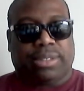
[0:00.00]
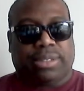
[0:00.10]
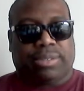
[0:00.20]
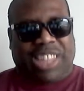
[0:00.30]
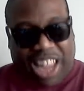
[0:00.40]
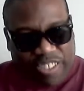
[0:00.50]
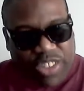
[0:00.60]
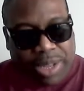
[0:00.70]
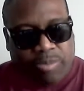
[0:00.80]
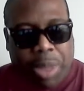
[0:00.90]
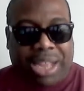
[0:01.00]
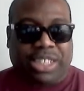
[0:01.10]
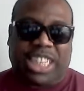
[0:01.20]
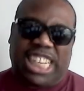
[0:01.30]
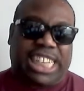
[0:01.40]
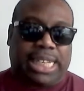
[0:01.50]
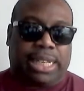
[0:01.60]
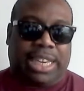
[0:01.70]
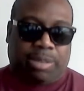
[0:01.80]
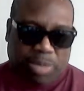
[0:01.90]
in Africa by assisting
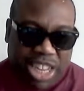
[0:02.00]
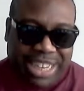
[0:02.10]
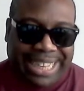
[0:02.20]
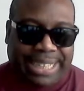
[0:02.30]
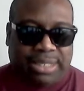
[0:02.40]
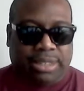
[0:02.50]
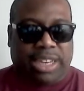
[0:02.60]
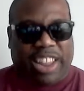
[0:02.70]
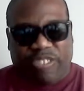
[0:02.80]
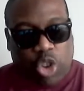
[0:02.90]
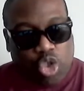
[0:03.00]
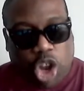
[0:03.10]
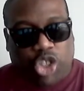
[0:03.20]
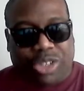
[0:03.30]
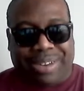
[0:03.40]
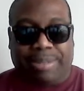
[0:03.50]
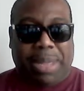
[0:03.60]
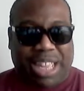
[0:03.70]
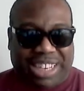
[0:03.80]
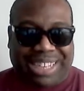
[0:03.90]
in building the infrastructure and
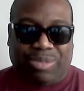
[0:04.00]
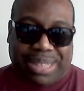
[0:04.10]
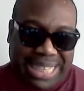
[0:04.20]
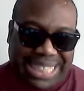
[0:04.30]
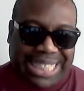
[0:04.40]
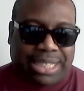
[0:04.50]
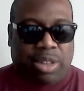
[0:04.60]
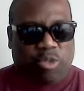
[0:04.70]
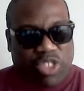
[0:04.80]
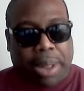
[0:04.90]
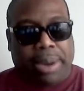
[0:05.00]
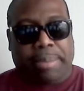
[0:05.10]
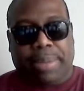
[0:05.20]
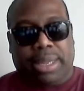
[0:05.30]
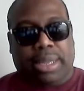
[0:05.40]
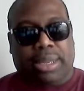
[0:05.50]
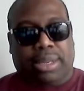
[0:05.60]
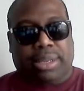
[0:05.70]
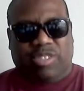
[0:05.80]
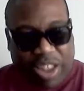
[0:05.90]
building businesses development
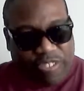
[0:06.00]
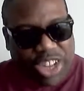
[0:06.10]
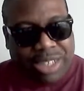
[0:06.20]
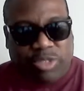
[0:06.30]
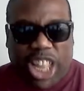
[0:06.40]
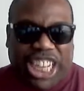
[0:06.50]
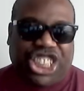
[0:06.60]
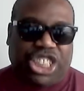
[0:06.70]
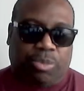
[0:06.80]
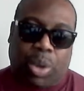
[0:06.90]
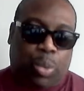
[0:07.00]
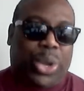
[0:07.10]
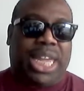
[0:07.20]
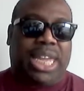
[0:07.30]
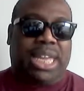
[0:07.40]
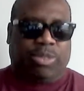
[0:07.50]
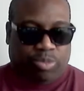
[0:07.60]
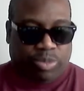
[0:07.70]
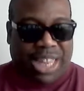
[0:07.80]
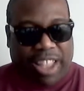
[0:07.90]
to African nations where we
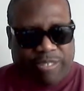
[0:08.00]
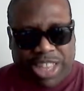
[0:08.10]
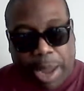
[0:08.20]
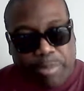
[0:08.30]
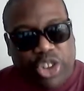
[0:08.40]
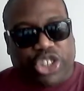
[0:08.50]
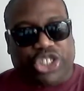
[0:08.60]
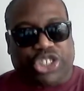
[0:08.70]
have chapters.